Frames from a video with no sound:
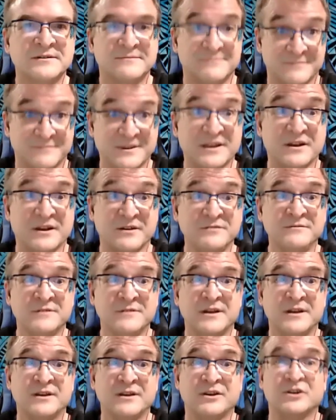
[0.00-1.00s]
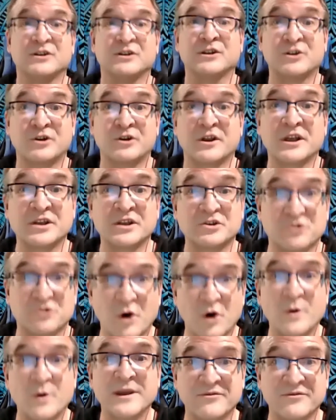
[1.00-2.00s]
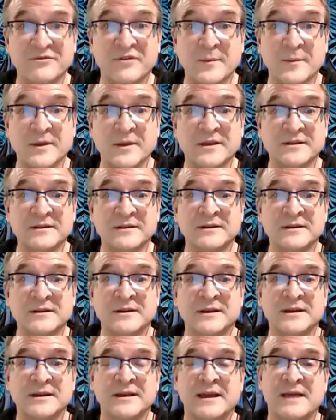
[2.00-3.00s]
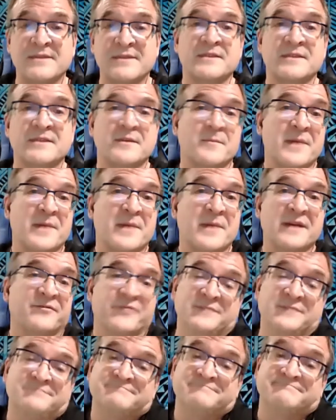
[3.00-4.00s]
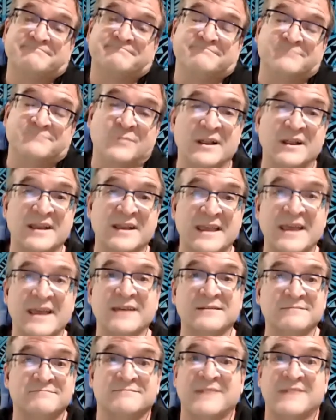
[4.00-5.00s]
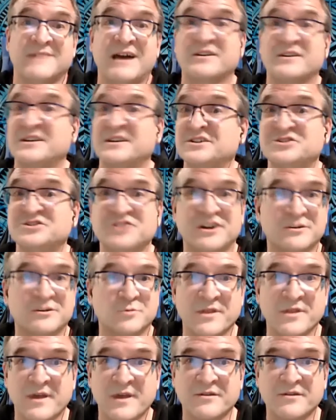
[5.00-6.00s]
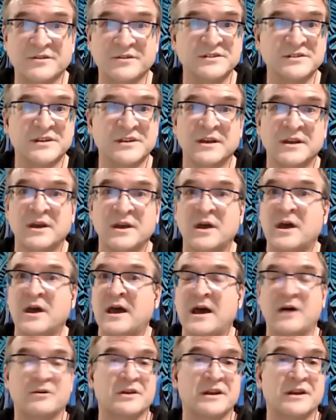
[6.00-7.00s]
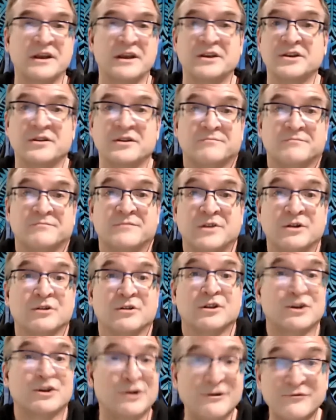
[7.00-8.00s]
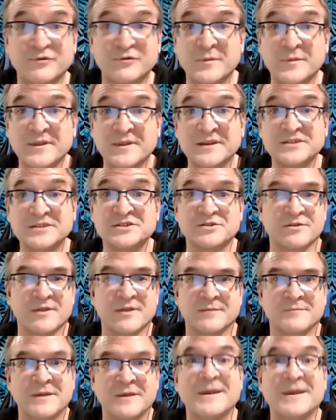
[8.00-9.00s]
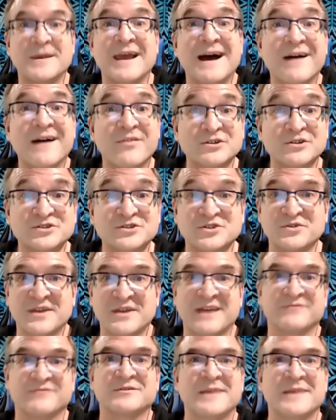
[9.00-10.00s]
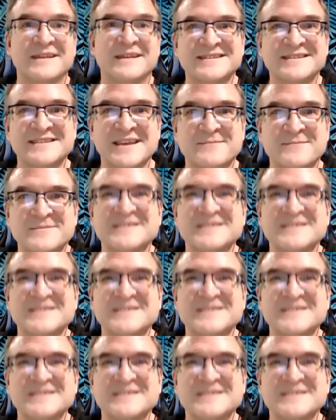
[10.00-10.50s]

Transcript: You know, you're learning and growing from it. And then the benefit, well, again, how can I share it with others? How can I, you know, learn from this so that maybe others don't have to make the same